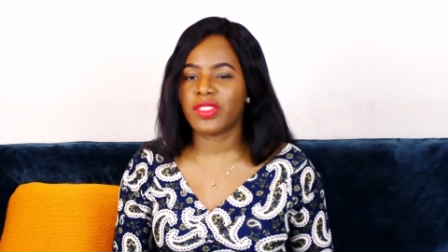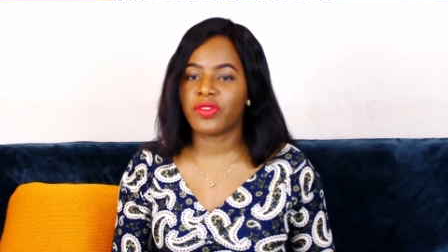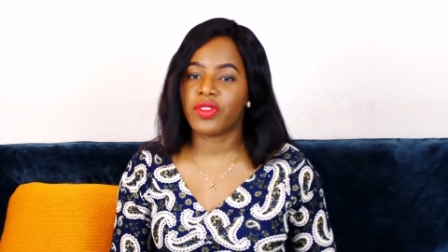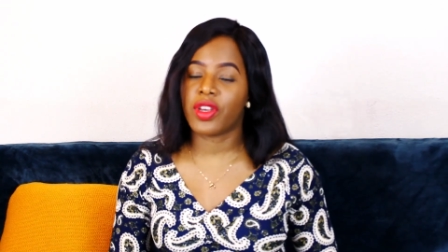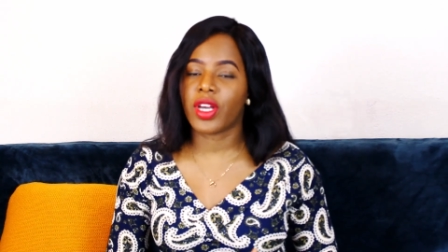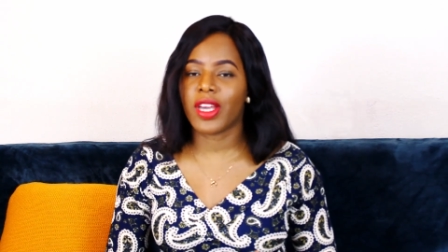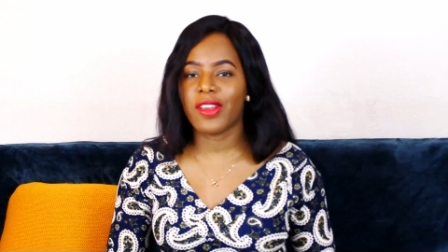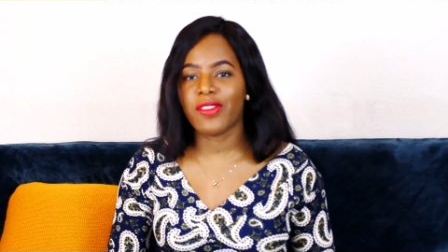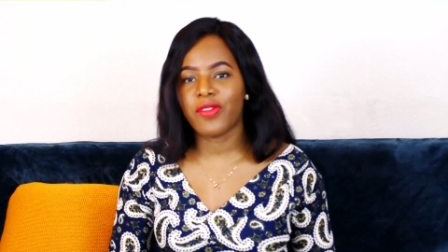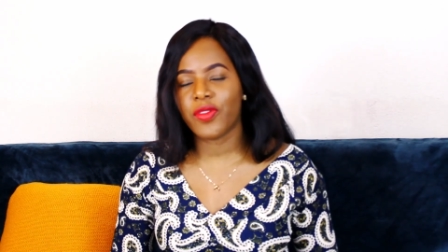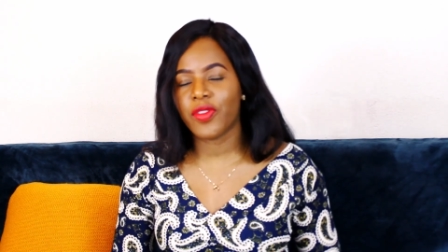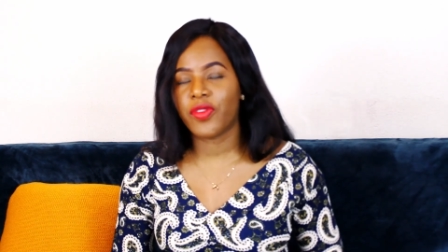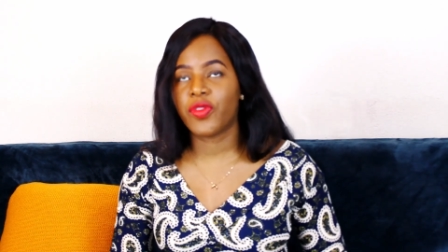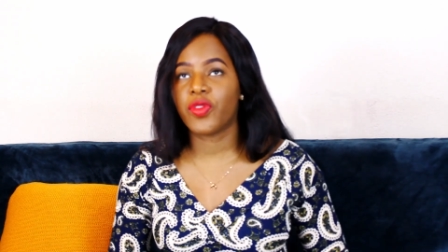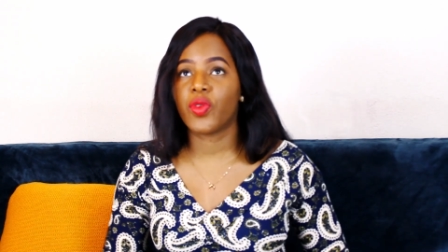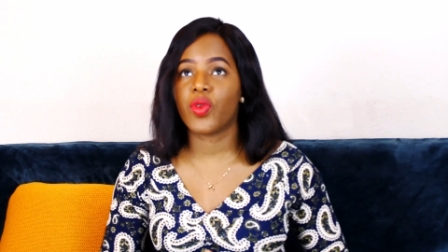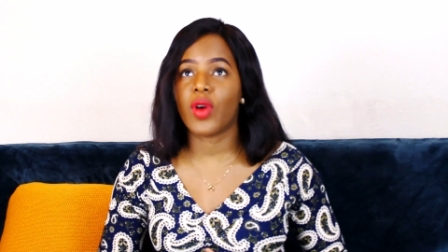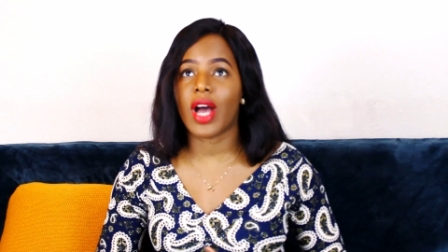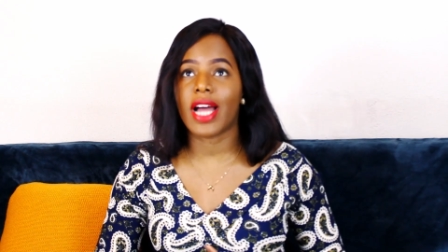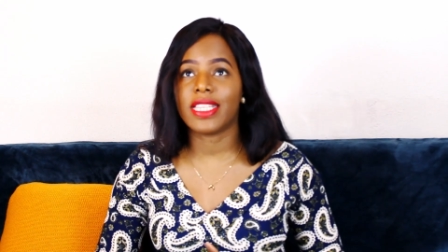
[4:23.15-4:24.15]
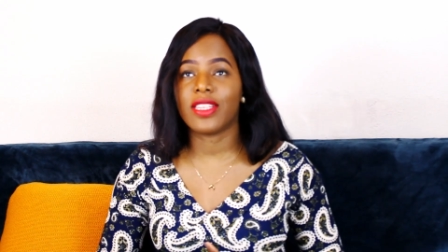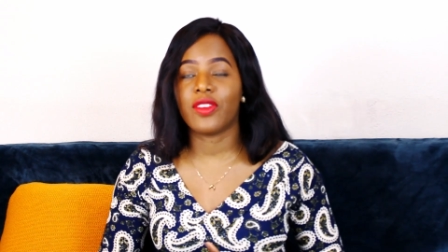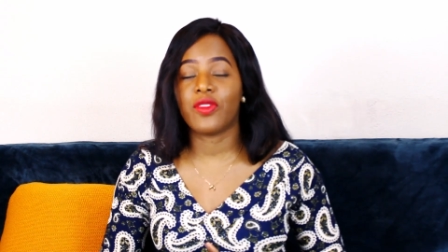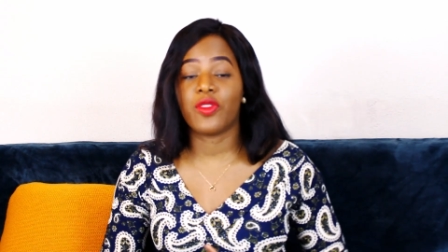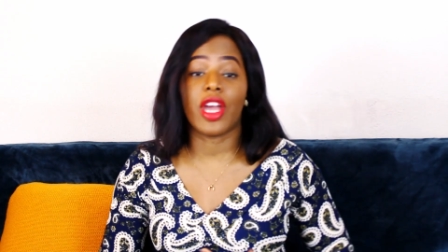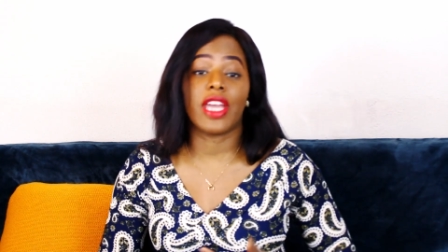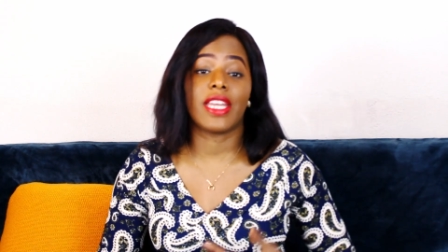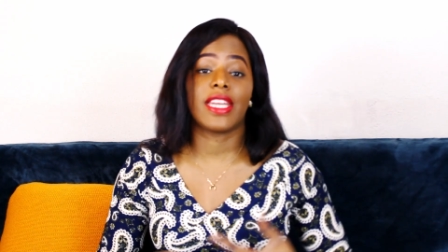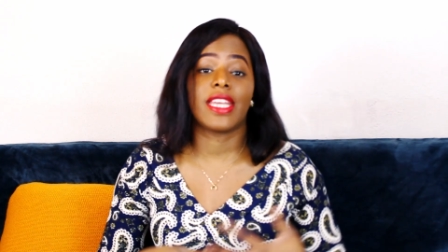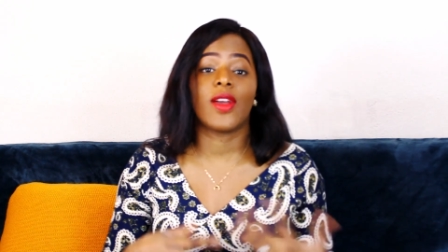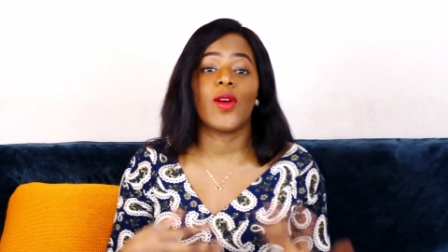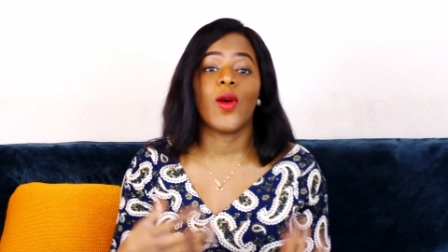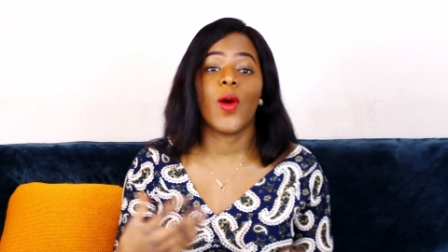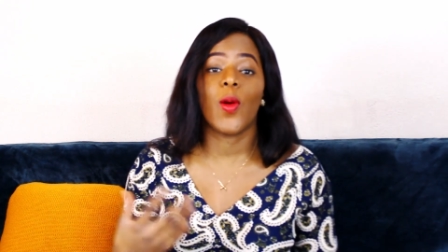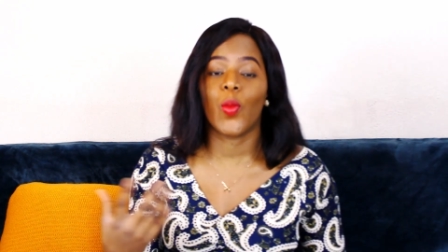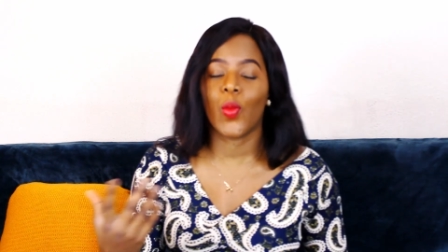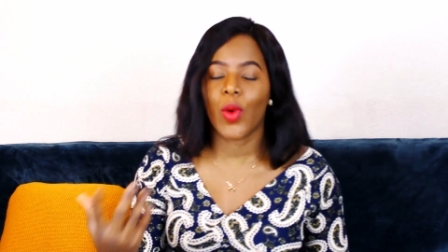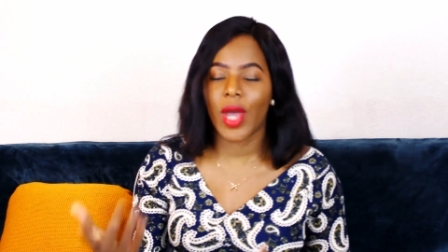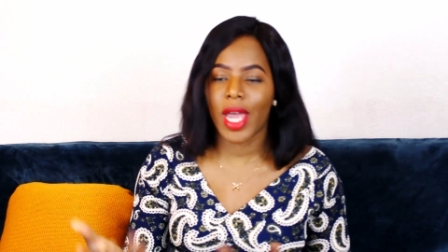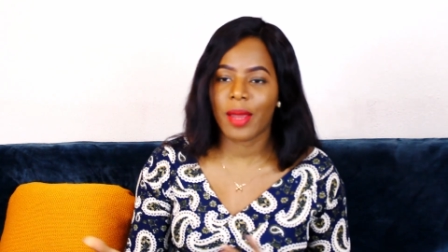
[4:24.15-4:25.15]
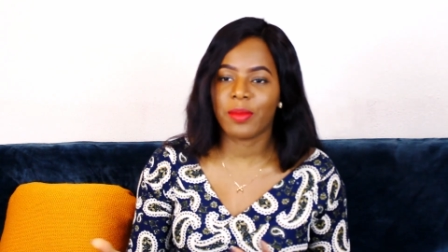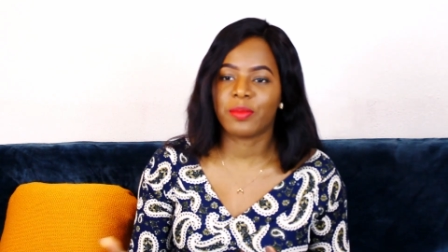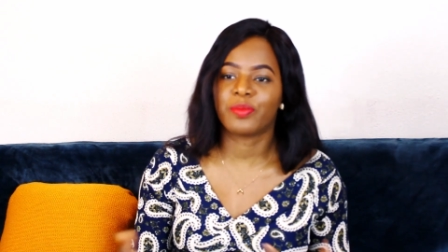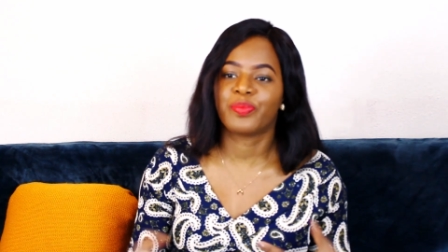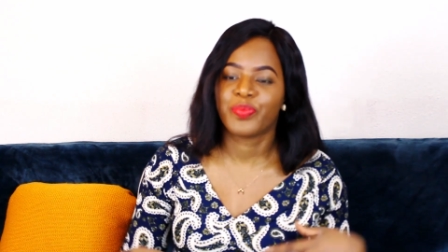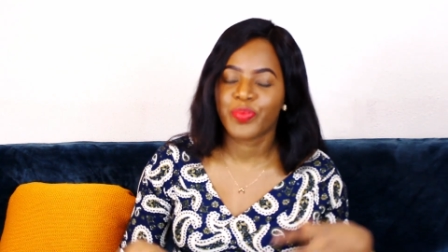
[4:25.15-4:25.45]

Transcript: if you're in a home where,